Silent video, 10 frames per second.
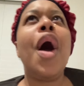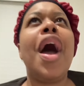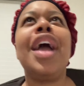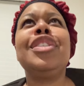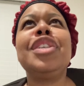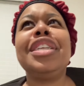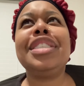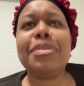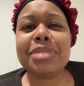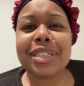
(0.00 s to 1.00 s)
actually
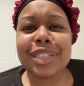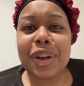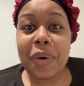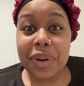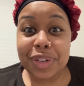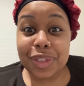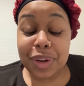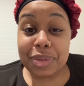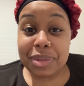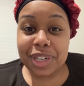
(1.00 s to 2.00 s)
attempted to go on a
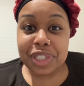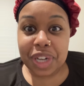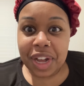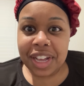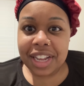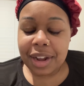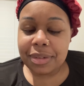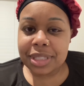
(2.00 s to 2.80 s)
30 minute jog and I